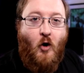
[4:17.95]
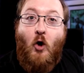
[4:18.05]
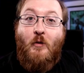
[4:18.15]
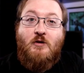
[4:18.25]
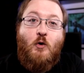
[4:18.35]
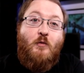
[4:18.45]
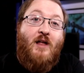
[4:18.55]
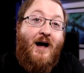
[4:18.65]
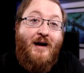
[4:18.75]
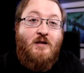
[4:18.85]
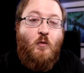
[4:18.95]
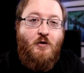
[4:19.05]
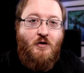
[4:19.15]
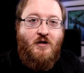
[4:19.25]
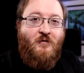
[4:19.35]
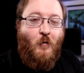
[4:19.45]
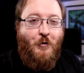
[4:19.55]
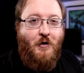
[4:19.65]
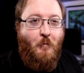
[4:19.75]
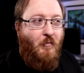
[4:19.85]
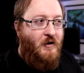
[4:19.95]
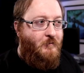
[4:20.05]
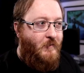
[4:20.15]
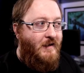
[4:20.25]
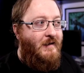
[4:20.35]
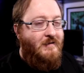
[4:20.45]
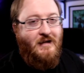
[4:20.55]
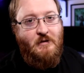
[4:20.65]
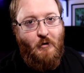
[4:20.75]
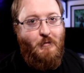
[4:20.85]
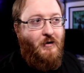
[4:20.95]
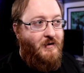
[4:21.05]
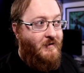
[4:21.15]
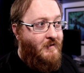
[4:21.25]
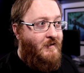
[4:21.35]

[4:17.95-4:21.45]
Always go with the highest one you can afford, but be sensible about it.